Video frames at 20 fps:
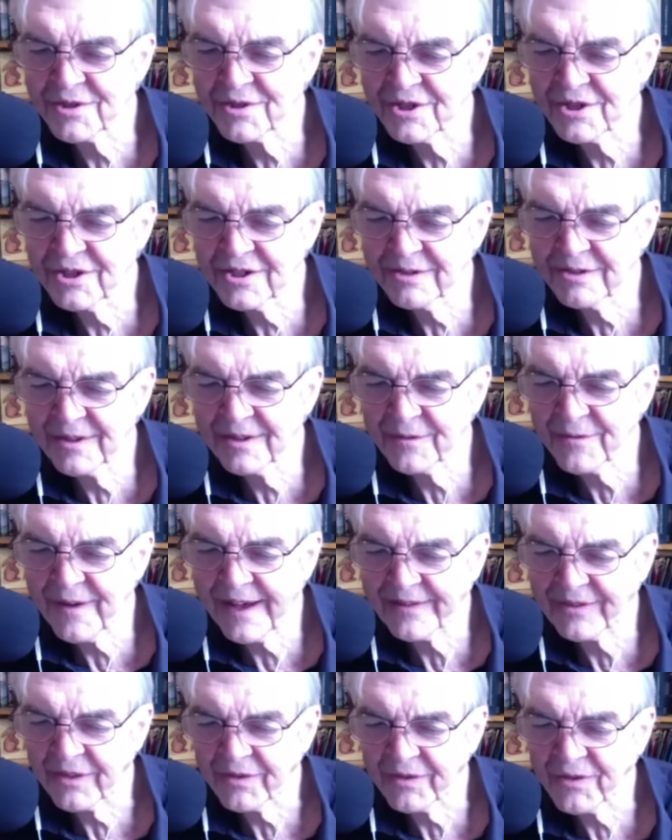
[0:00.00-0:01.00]
to do with the
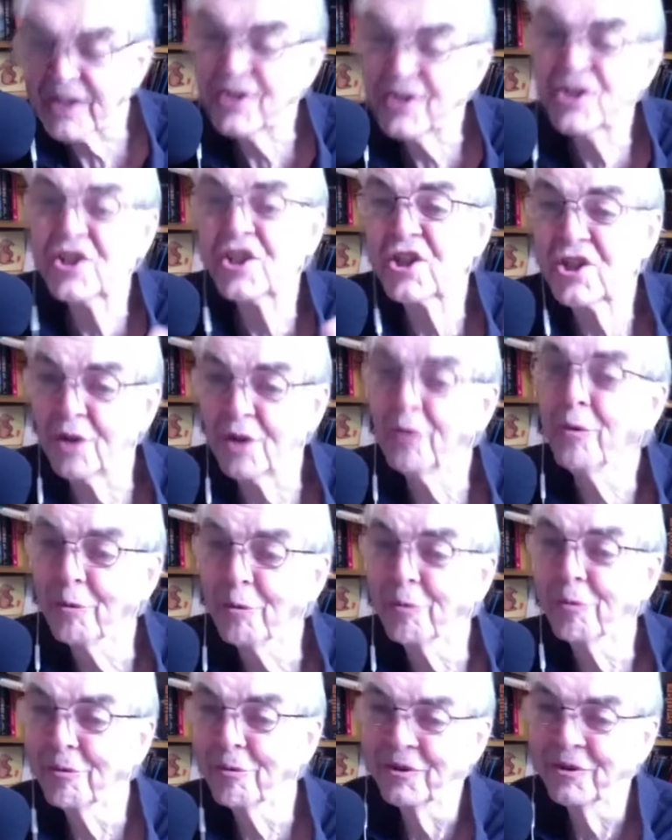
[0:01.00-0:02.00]
fact that they
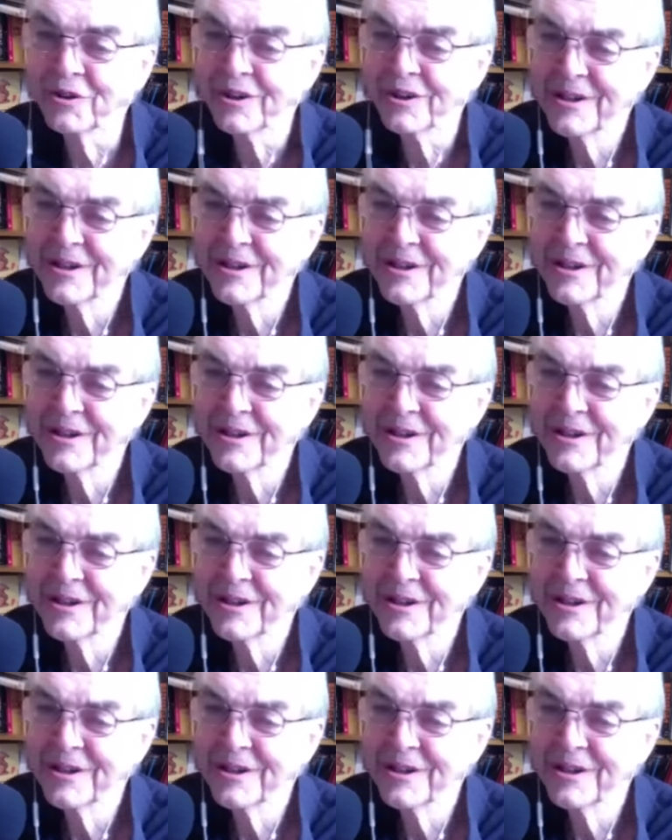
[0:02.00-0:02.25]
sold